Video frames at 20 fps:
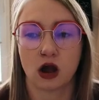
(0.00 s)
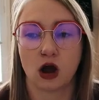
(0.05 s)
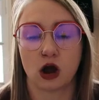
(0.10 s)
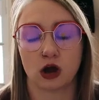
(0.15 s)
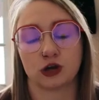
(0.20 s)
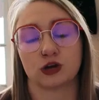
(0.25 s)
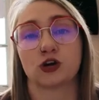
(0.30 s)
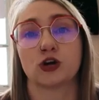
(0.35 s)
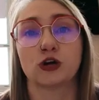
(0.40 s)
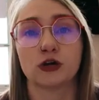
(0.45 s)

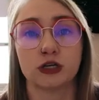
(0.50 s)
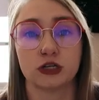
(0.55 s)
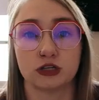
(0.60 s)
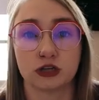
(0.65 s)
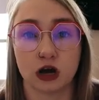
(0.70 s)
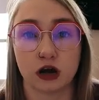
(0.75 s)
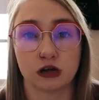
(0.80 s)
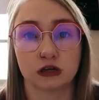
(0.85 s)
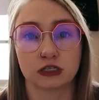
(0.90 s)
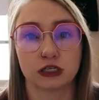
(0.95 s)
our current
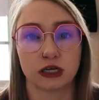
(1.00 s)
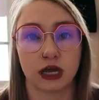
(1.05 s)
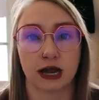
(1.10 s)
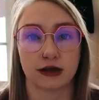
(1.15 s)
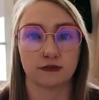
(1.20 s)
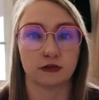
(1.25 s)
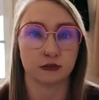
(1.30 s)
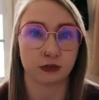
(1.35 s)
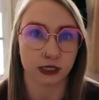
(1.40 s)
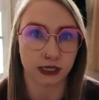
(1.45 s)
dog could
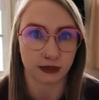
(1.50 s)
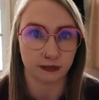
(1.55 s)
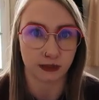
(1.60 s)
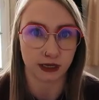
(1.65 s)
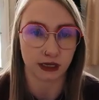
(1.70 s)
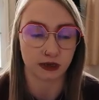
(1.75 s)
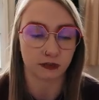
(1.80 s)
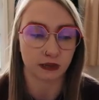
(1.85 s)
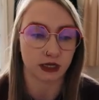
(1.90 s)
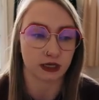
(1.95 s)
have a
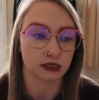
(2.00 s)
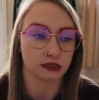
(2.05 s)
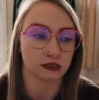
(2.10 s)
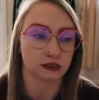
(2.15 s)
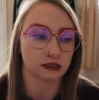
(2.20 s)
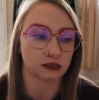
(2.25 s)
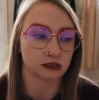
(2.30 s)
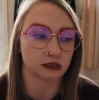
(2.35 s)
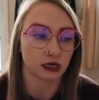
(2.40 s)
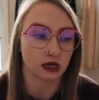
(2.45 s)
playmate,
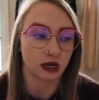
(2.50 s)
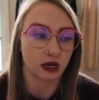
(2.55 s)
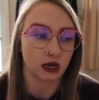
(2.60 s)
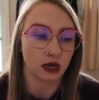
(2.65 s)
because